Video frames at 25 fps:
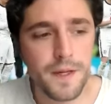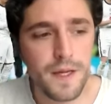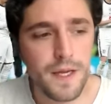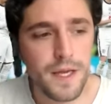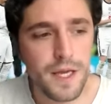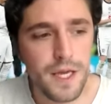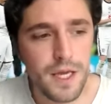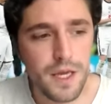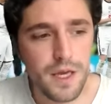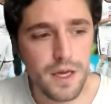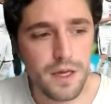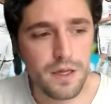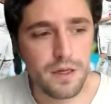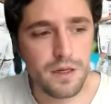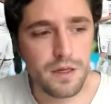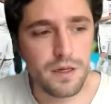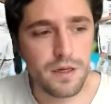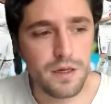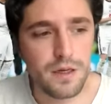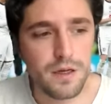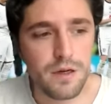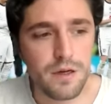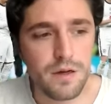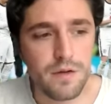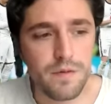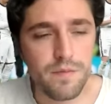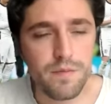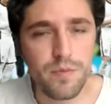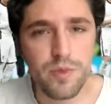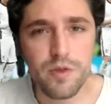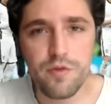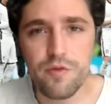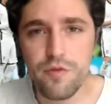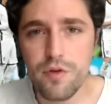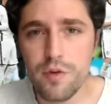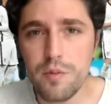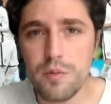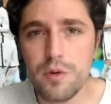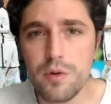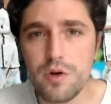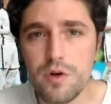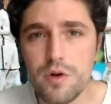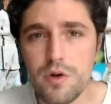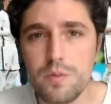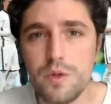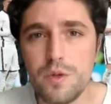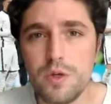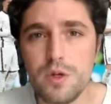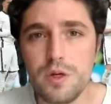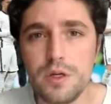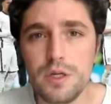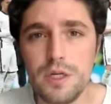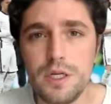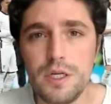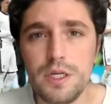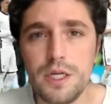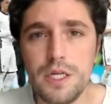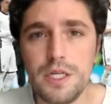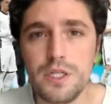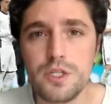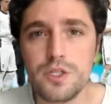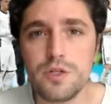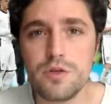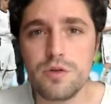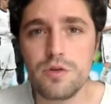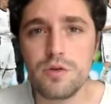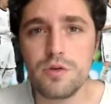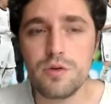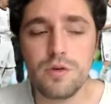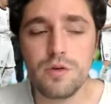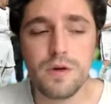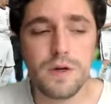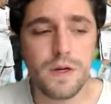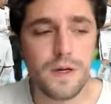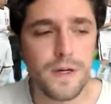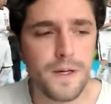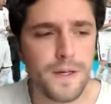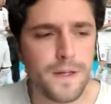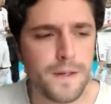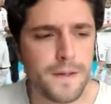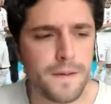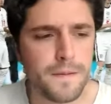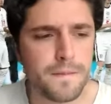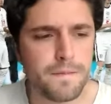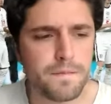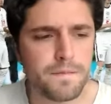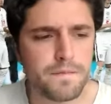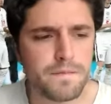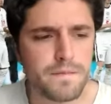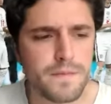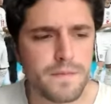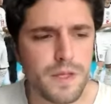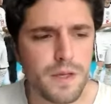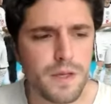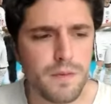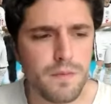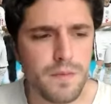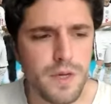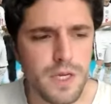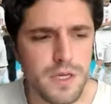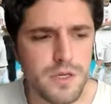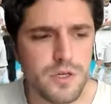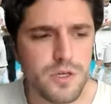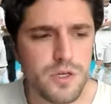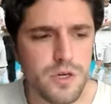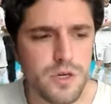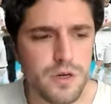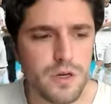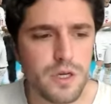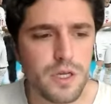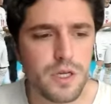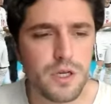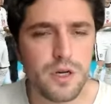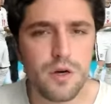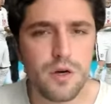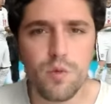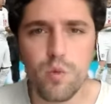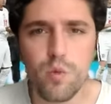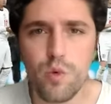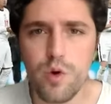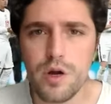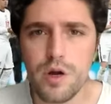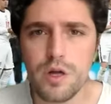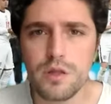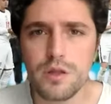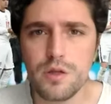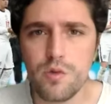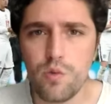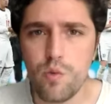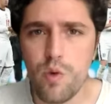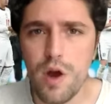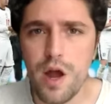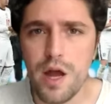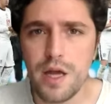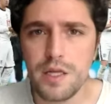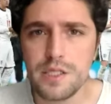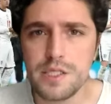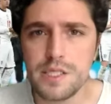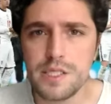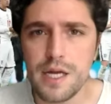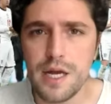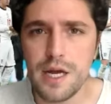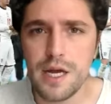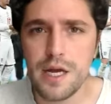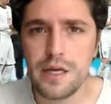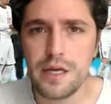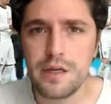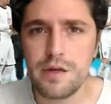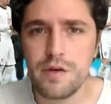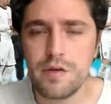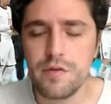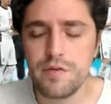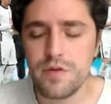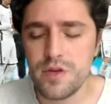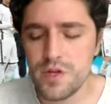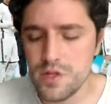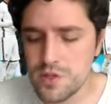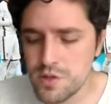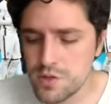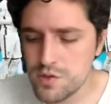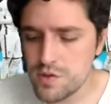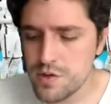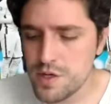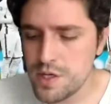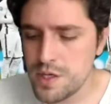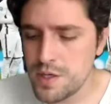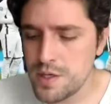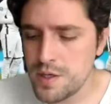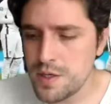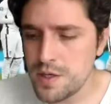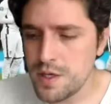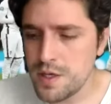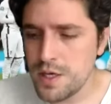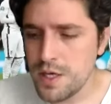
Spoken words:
and the football community needs to make sure we're on the right side of history.